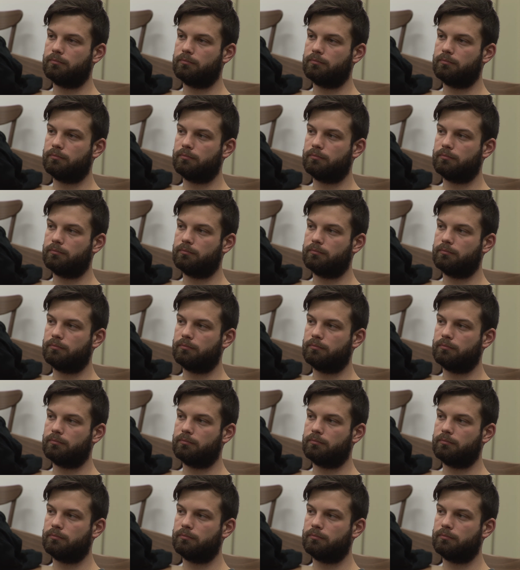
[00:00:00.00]

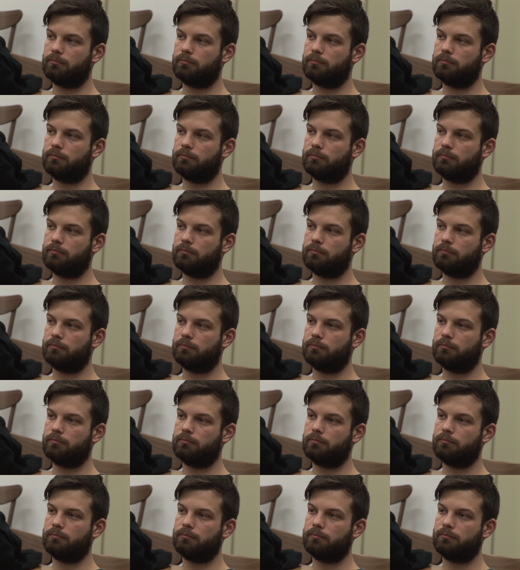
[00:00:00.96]

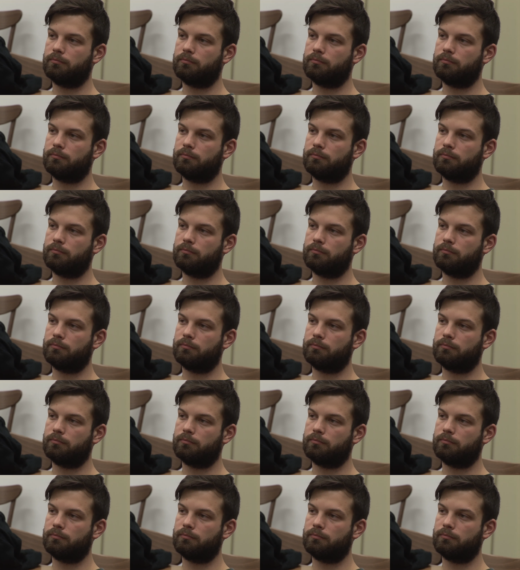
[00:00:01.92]
Nothing is said.